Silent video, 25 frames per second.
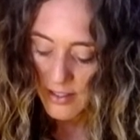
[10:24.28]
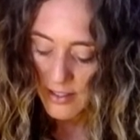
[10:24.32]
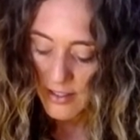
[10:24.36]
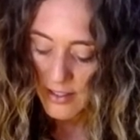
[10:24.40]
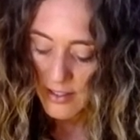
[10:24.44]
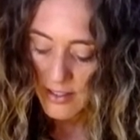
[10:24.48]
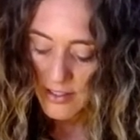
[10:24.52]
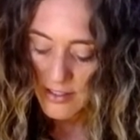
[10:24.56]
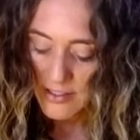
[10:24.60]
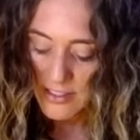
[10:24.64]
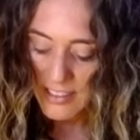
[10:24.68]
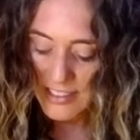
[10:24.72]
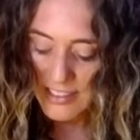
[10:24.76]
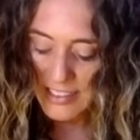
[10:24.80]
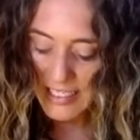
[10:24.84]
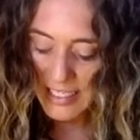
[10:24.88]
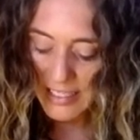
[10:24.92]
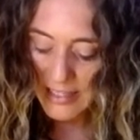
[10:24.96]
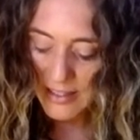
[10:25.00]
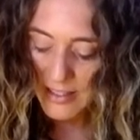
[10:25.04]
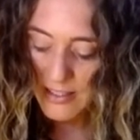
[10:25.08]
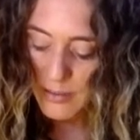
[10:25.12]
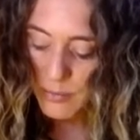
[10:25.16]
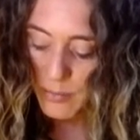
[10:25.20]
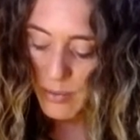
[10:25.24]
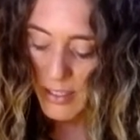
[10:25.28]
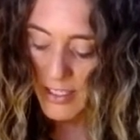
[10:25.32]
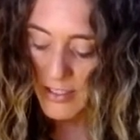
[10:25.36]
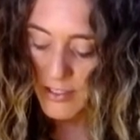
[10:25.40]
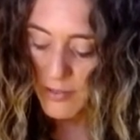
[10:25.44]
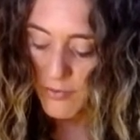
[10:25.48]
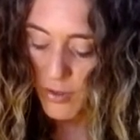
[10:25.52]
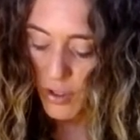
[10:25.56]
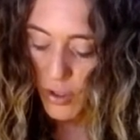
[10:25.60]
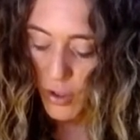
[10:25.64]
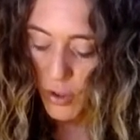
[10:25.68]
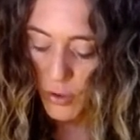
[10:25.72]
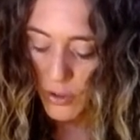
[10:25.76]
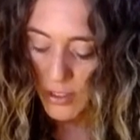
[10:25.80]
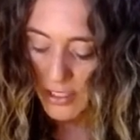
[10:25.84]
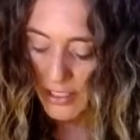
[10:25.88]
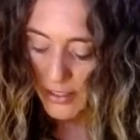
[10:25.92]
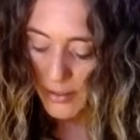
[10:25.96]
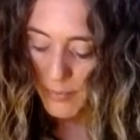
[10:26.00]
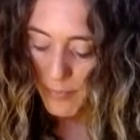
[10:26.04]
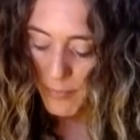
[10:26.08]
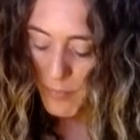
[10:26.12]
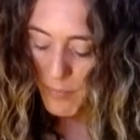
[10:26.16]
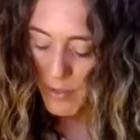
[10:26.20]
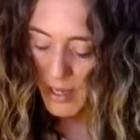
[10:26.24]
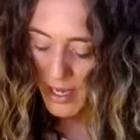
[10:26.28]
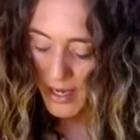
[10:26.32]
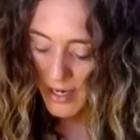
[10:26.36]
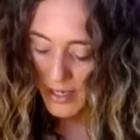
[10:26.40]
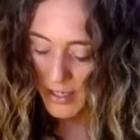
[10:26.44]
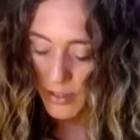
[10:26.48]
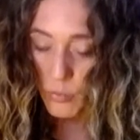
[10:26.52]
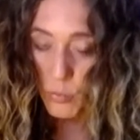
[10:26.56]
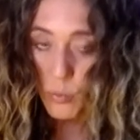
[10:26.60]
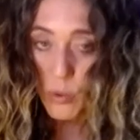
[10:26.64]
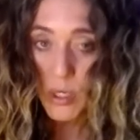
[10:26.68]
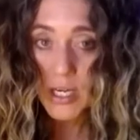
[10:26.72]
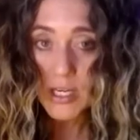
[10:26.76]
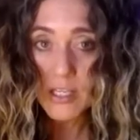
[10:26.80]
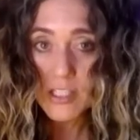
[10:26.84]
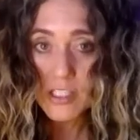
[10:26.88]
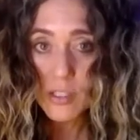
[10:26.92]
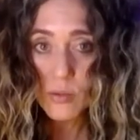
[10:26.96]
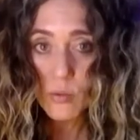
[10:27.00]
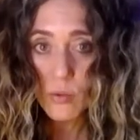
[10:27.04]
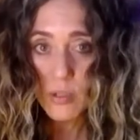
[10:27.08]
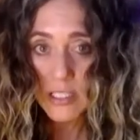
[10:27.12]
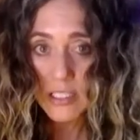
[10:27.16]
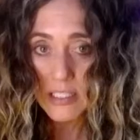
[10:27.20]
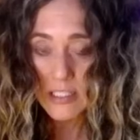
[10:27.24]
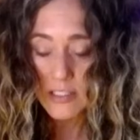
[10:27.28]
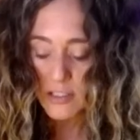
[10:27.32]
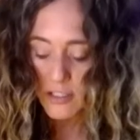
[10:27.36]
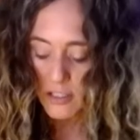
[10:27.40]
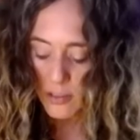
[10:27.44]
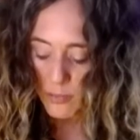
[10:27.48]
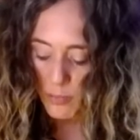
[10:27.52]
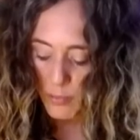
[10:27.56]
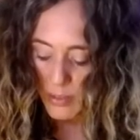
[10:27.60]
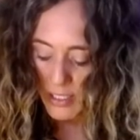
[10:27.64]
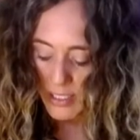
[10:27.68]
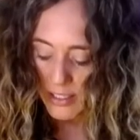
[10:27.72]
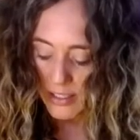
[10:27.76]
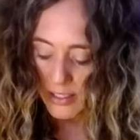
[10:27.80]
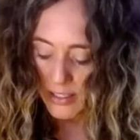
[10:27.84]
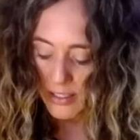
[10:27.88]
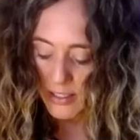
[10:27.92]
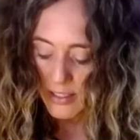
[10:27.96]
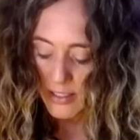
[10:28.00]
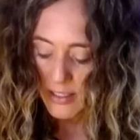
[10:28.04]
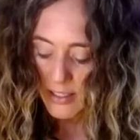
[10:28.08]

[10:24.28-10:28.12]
She's in this place of her own inner mind where she needs to be.